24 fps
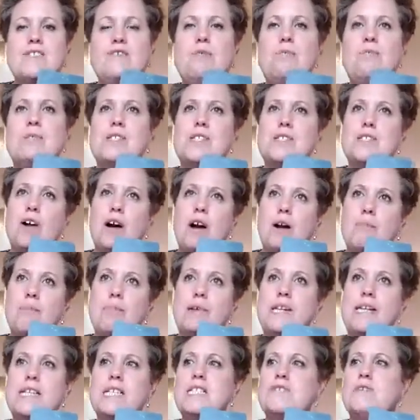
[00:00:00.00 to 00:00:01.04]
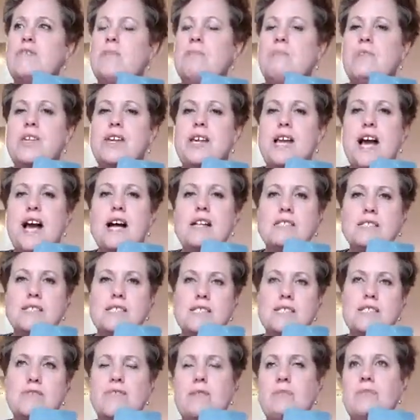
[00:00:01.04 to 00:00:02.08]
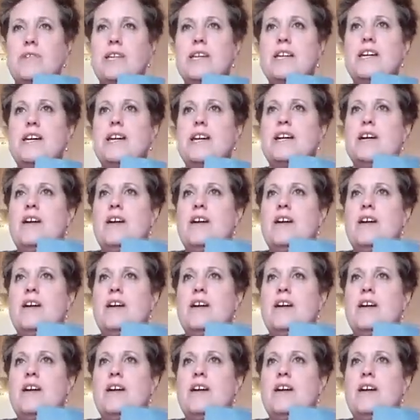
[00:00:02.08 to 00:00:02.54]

from the star beings, from the elders, from the